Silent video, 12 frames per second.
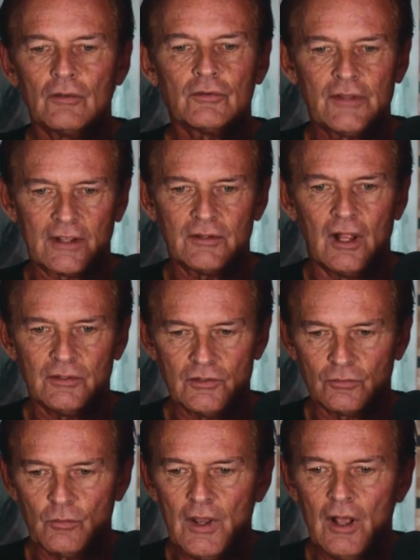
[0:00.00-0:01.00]
technology
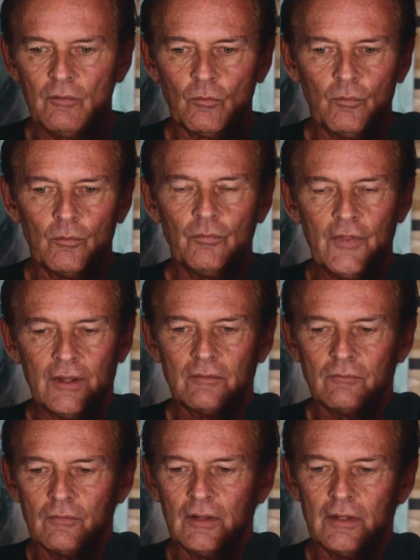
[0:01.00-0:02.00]
as well that
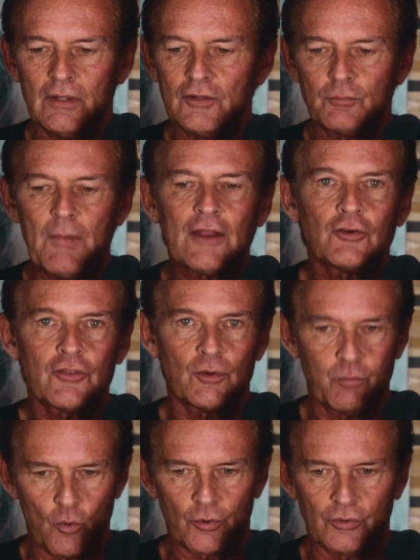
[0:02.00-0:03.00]
it's better than a
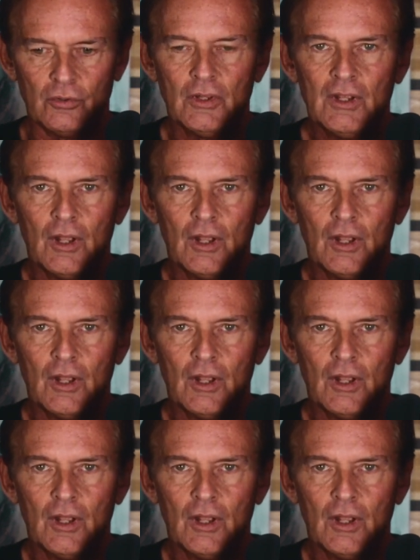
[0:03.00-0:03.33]
portal.